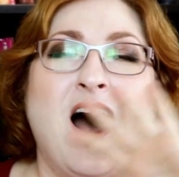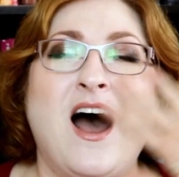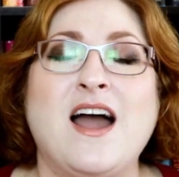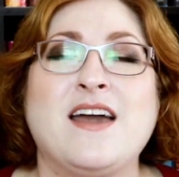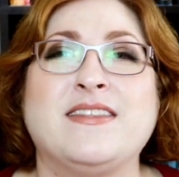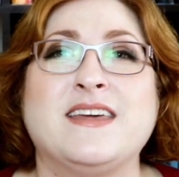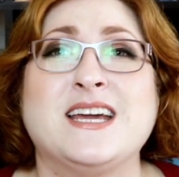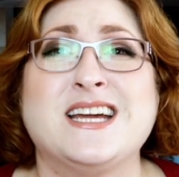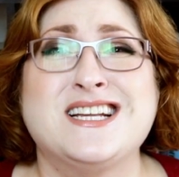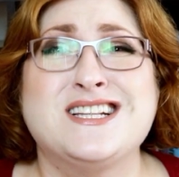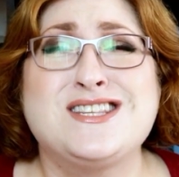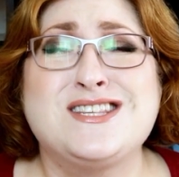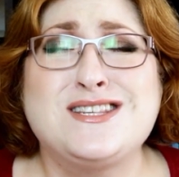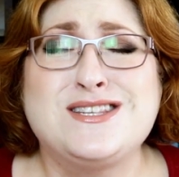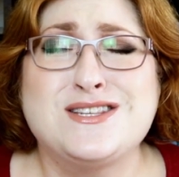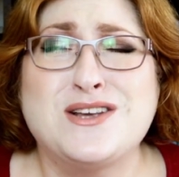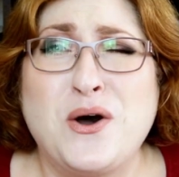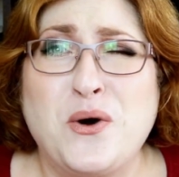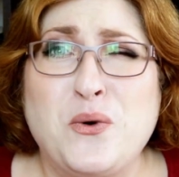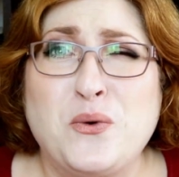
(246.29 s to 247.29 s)
I think it's
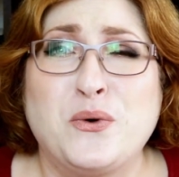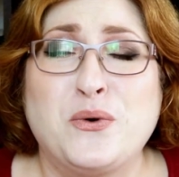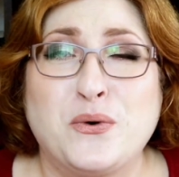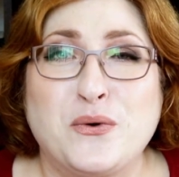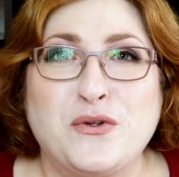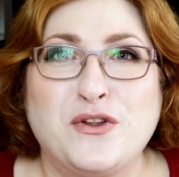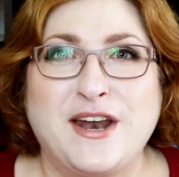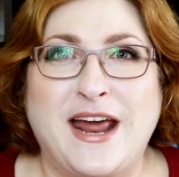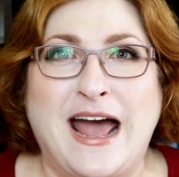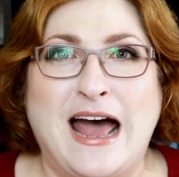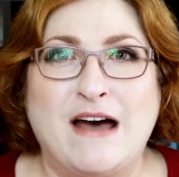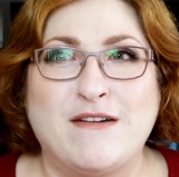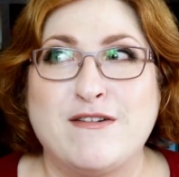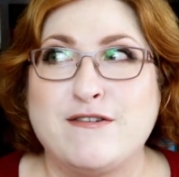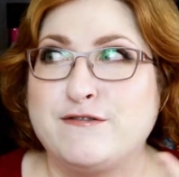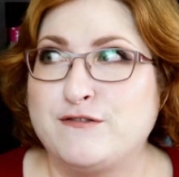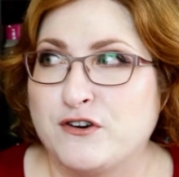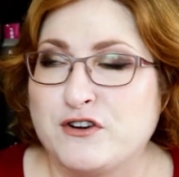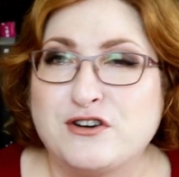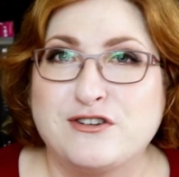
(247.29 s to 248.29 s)
so cool to have a
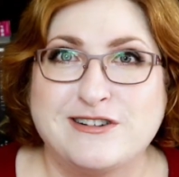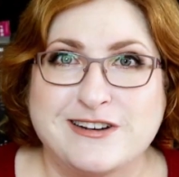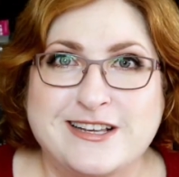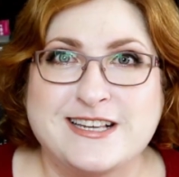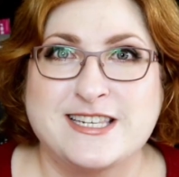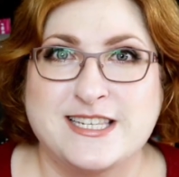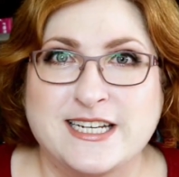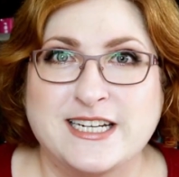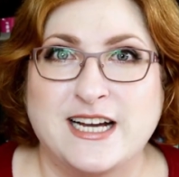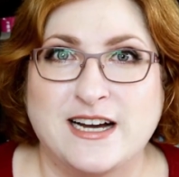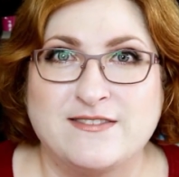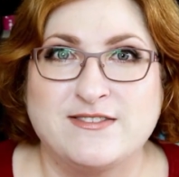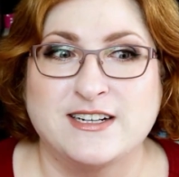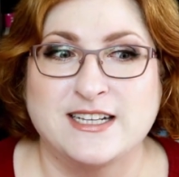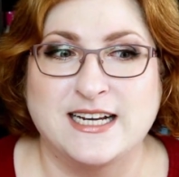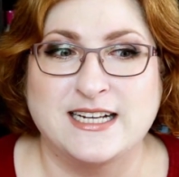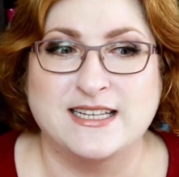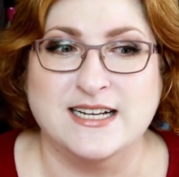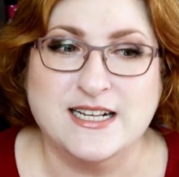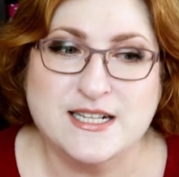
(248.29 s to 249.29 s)
photorealistic cover
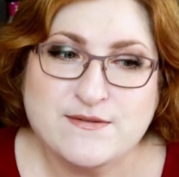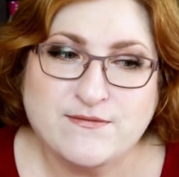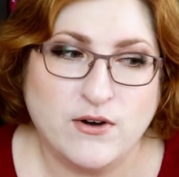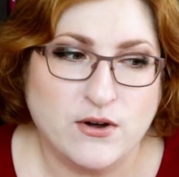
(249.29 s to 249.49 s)
like this.